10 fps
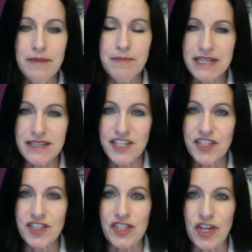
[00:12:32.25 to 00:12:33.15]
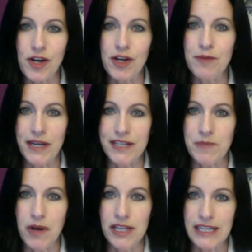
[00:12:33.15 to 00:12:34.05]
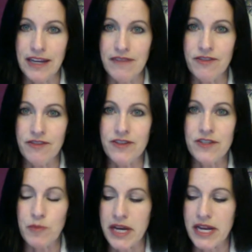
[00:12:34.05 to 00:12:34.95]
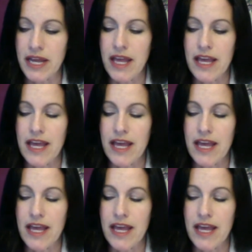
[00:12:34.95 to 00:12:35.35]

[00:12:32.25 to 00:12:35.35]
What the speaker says: My son just started baseball again for the spring,